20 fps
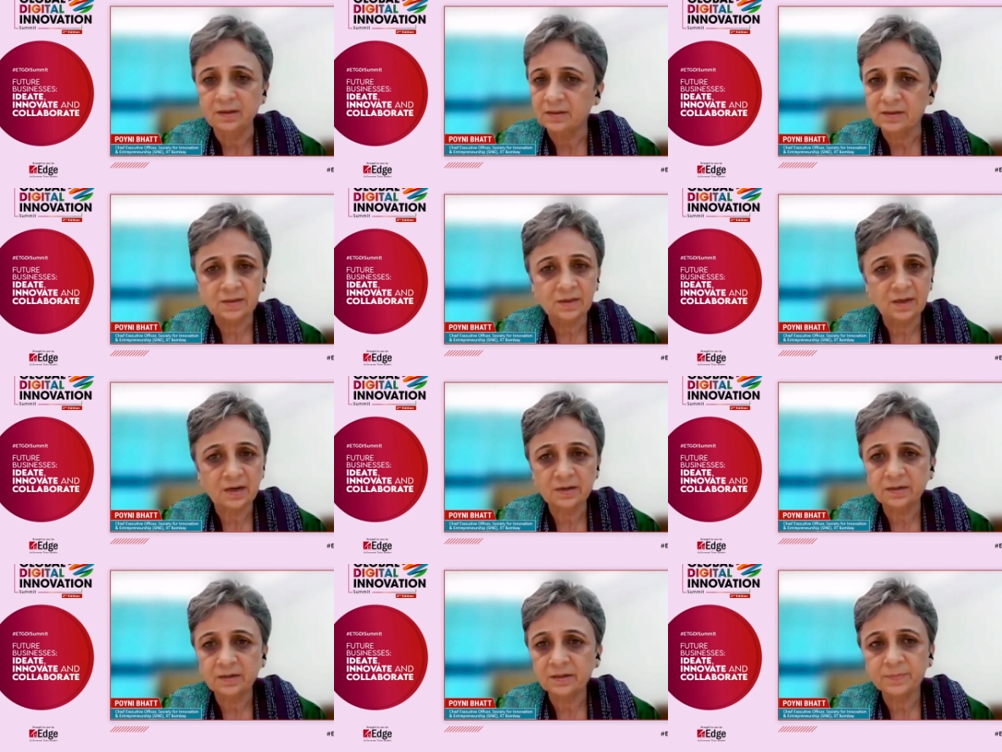
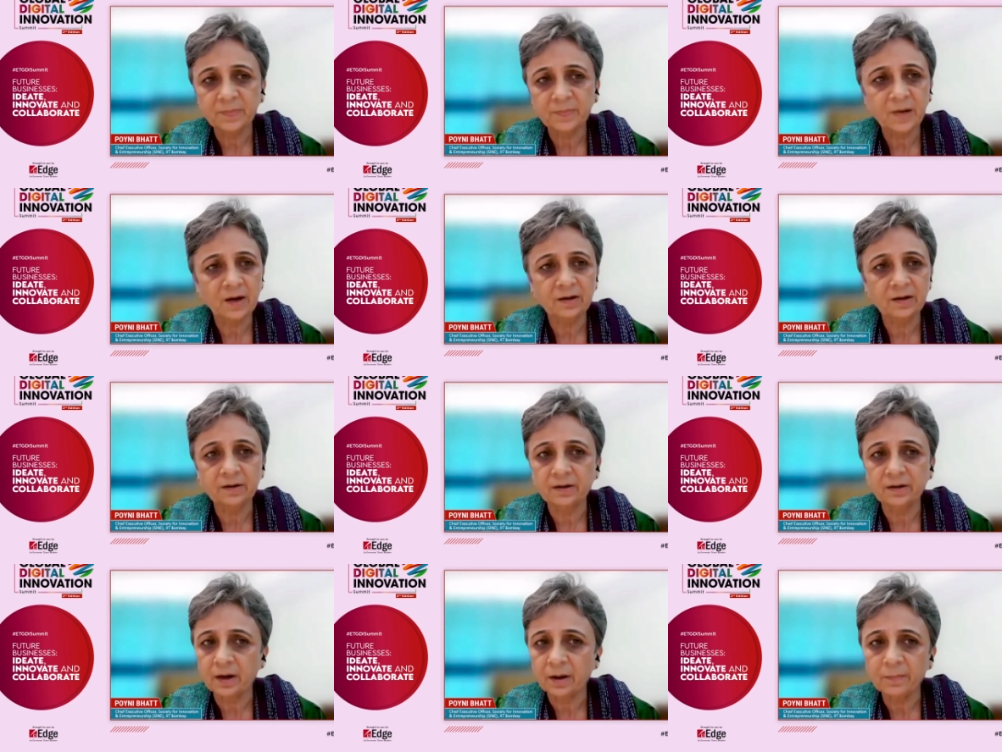Startups are
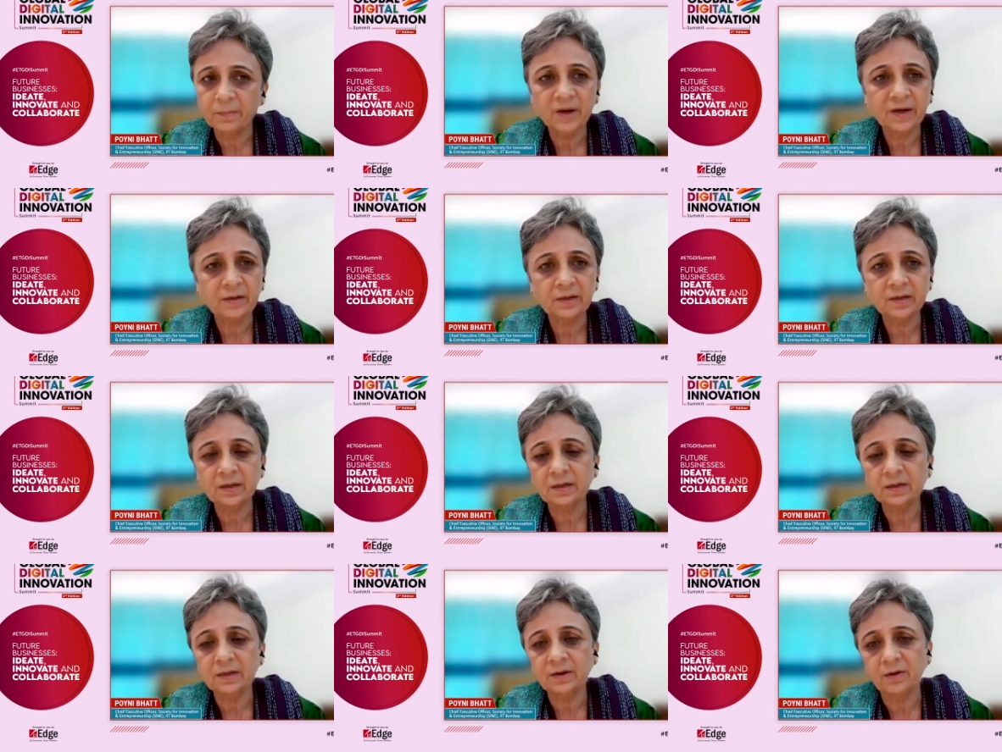
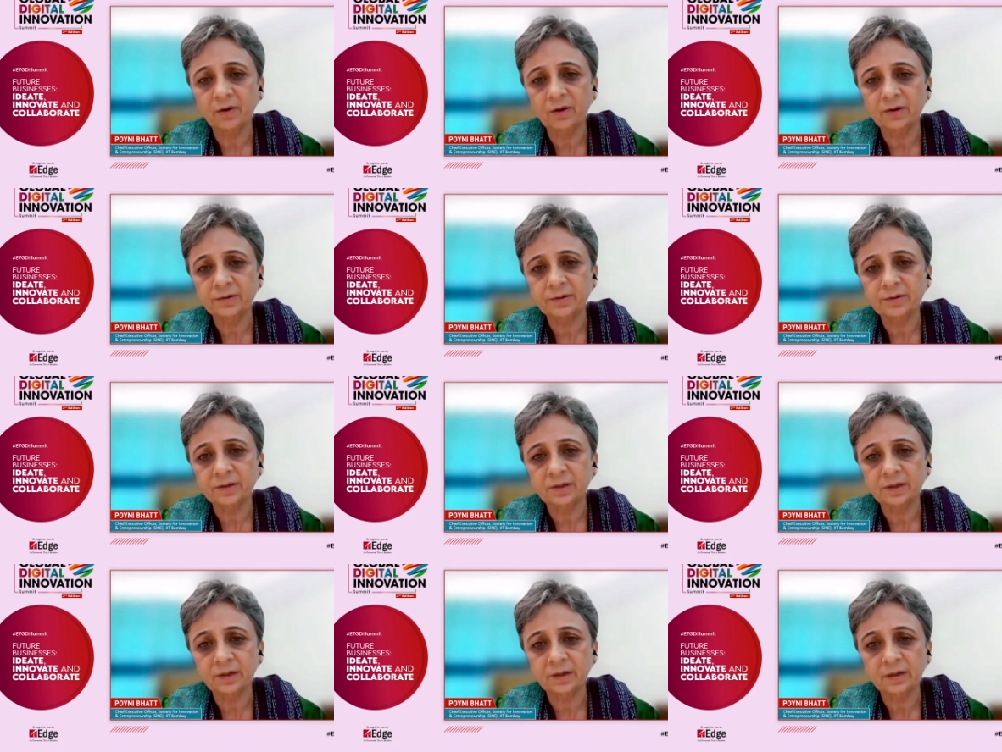dramatically
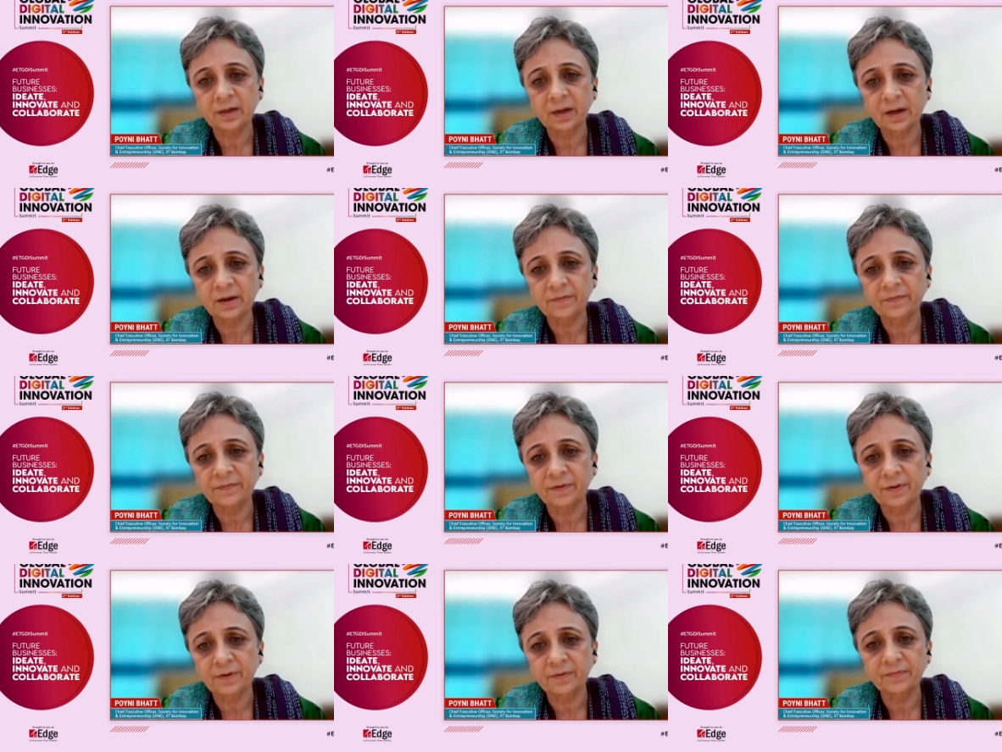altering
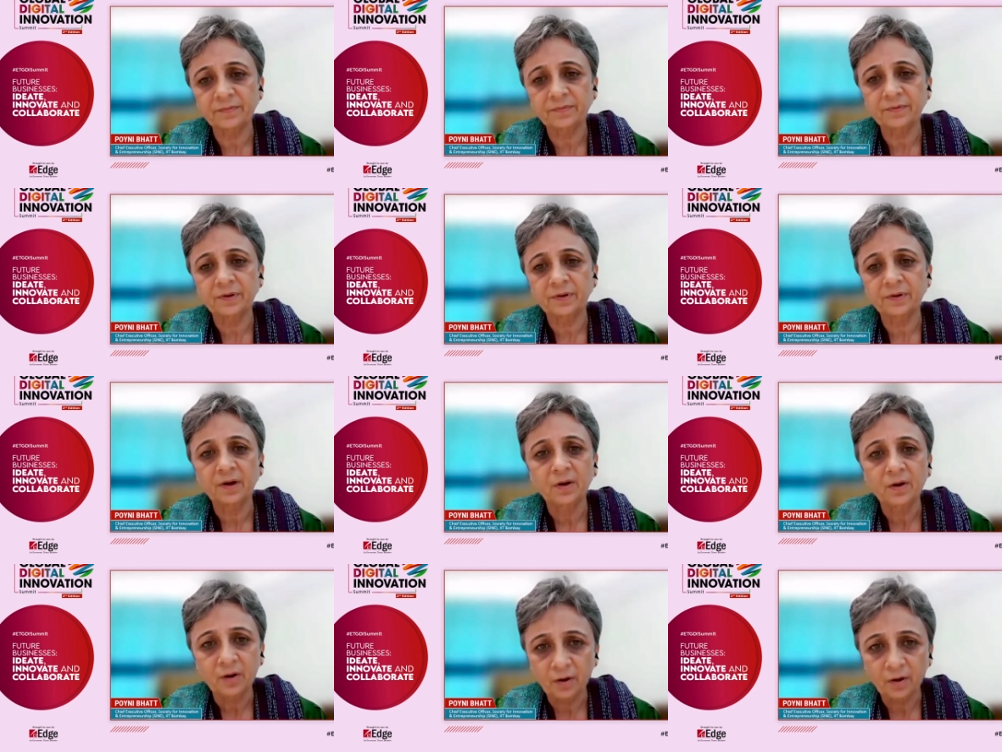life of
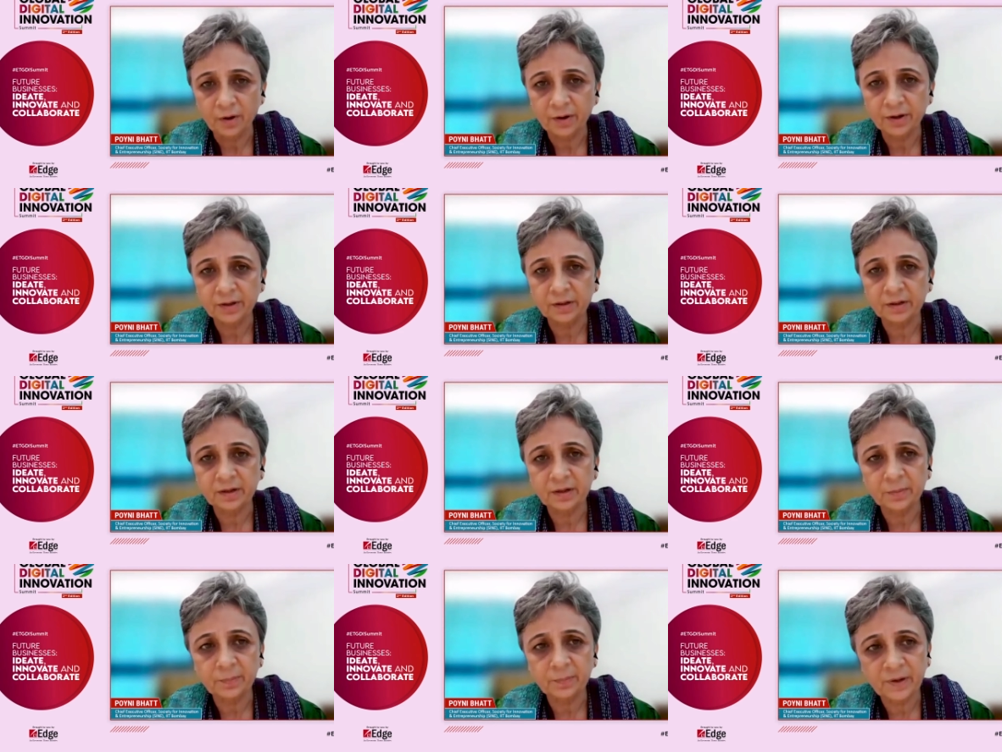
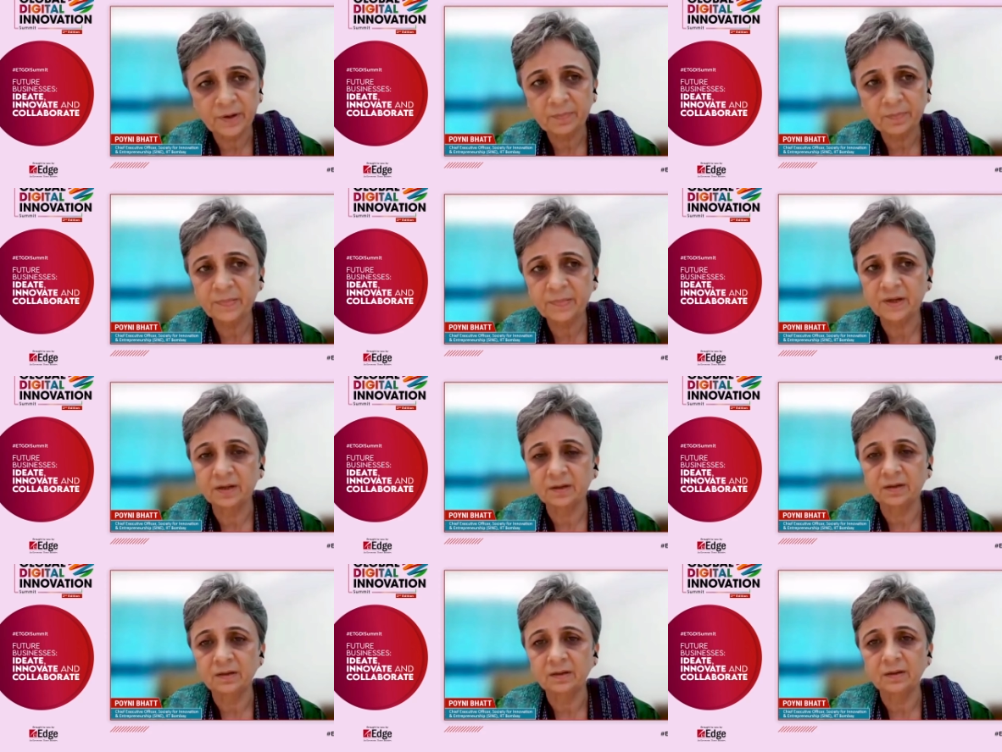ordinary
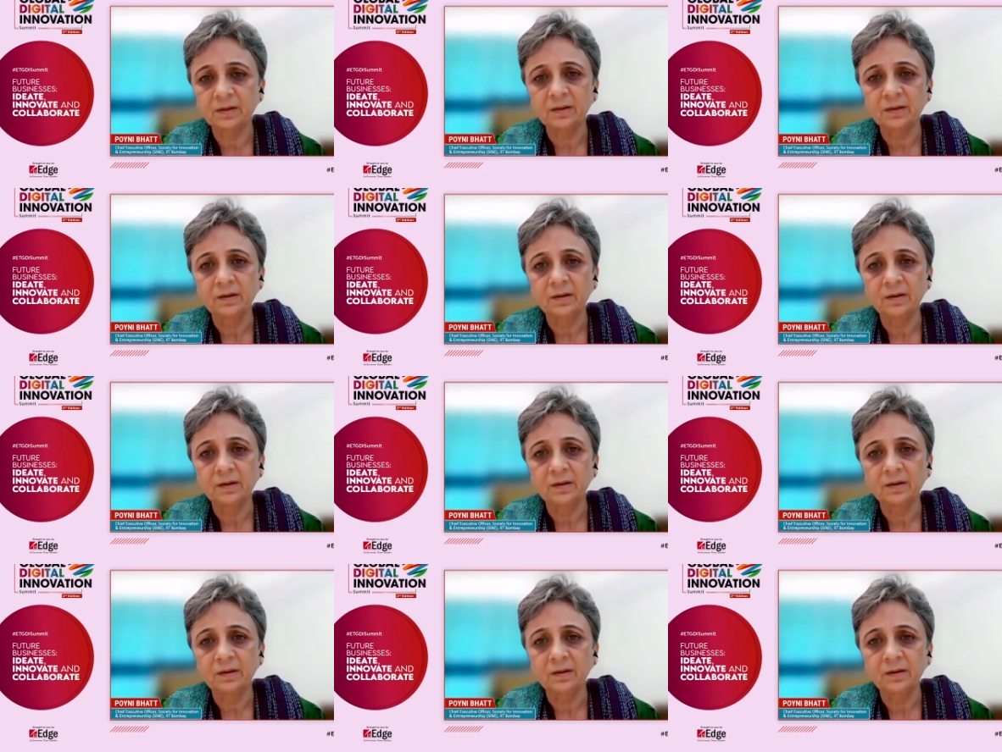people.